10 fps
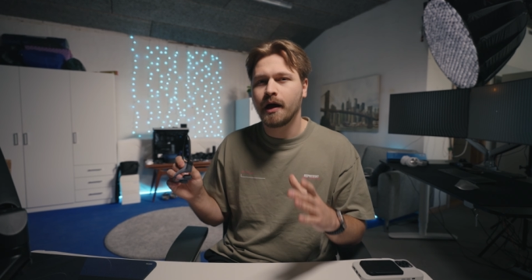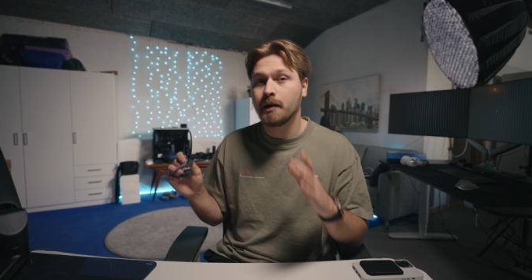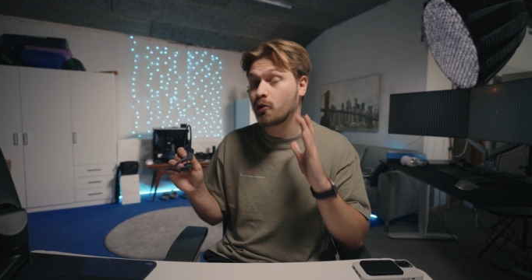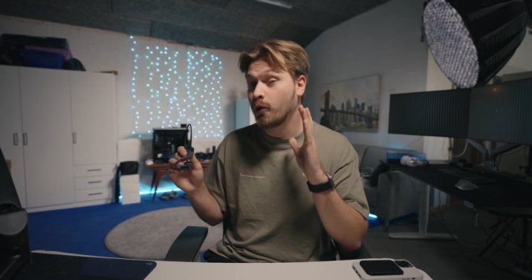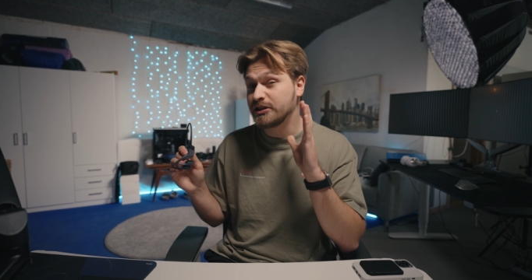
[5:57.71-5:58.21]

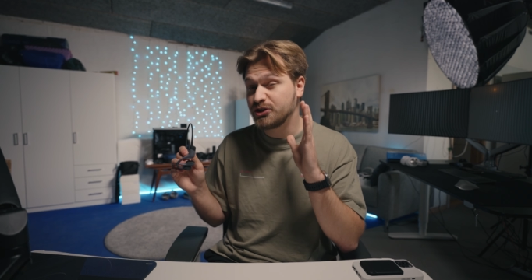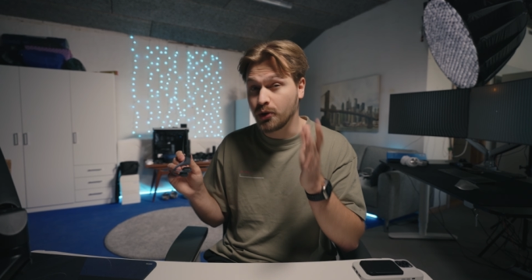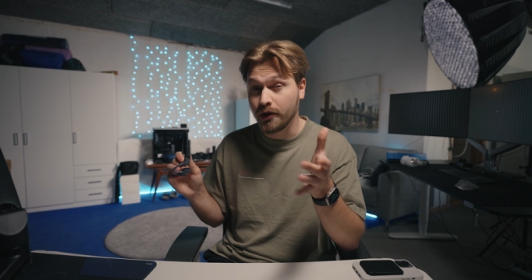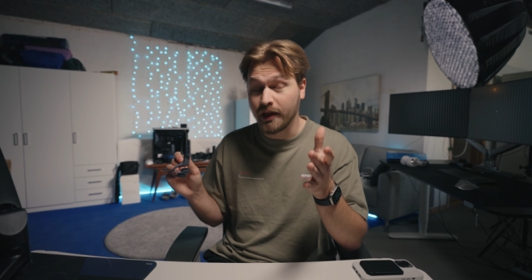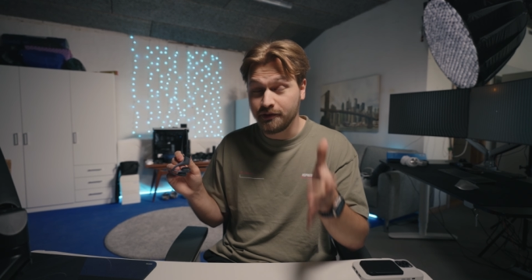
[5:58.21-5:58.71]
I'm quite
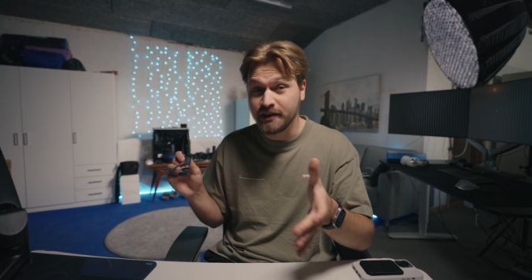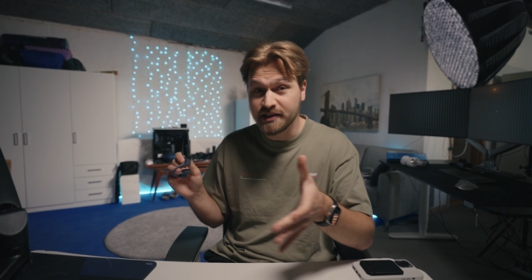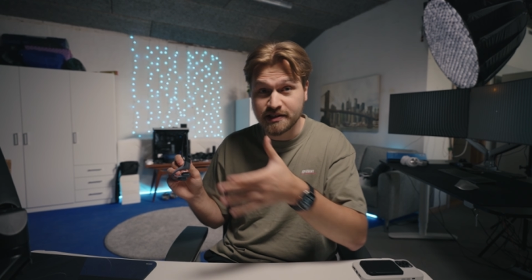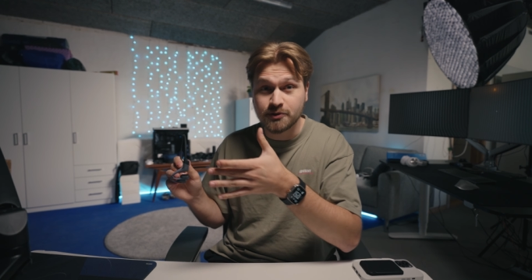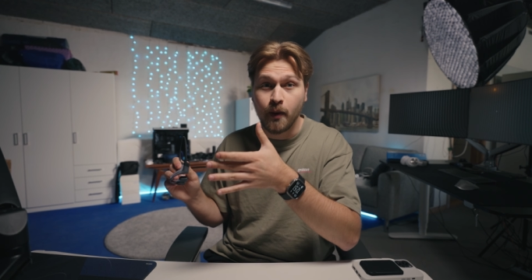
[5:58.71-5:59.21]
sure that
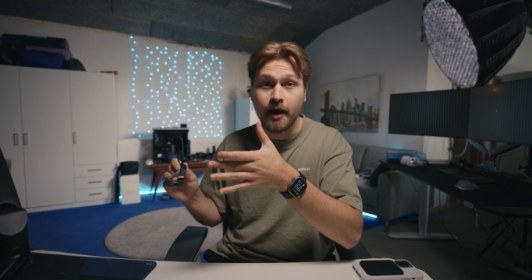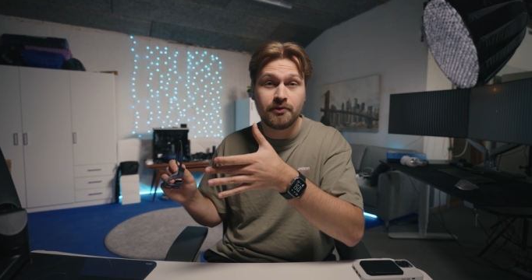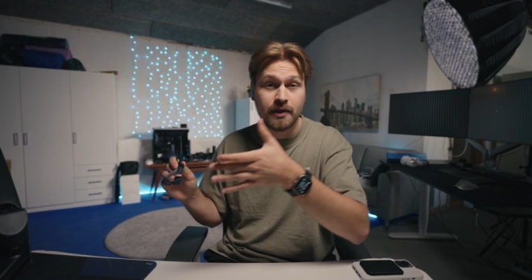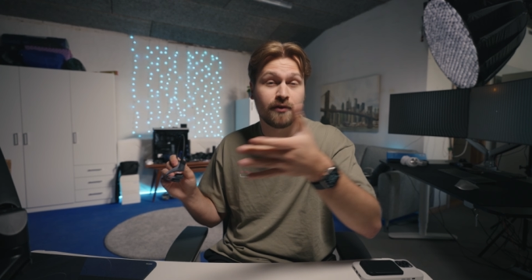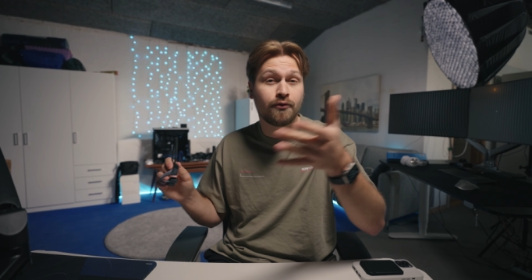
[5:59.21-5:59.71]
this is why
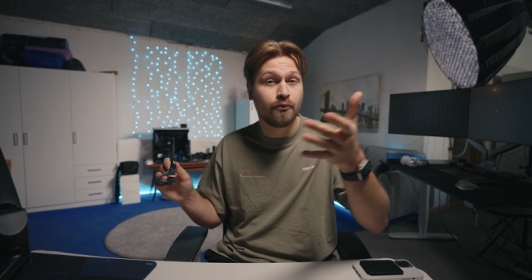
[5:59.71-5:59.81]
they've